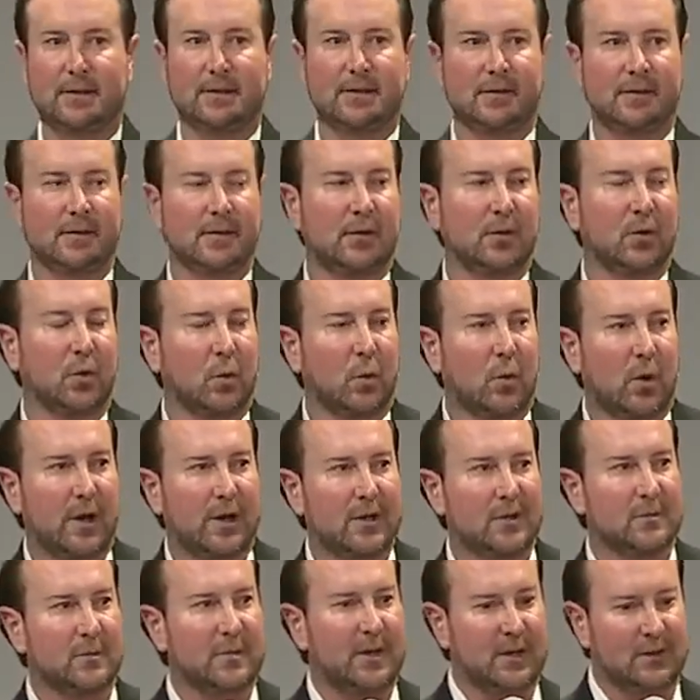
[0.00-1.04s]
And the old
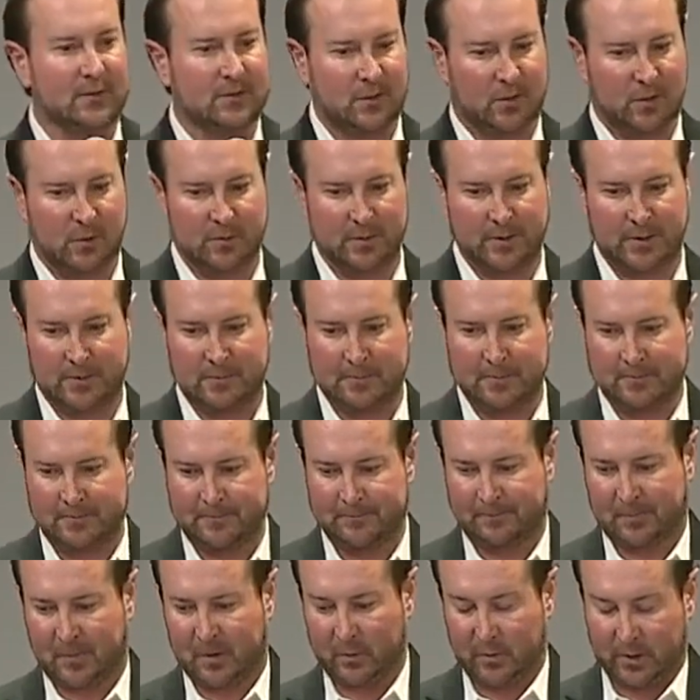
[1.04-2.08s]
wise man told me
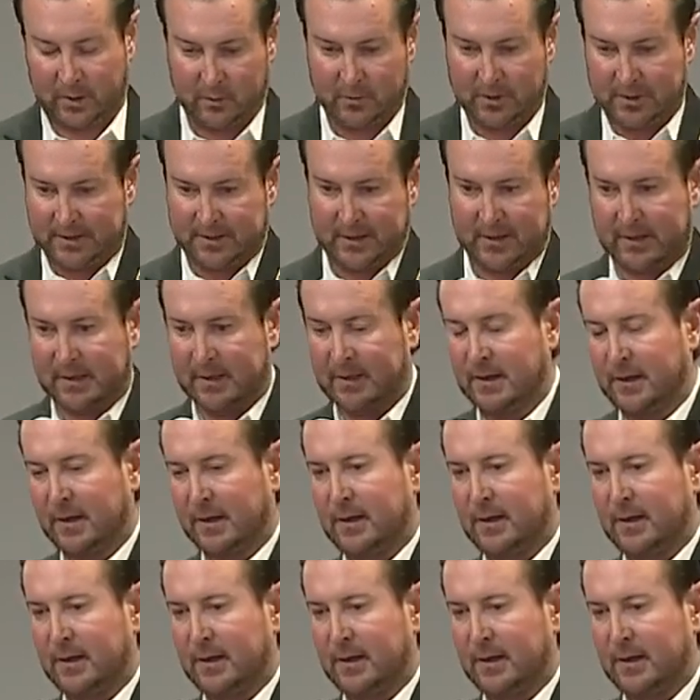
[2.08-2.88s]
when I went there,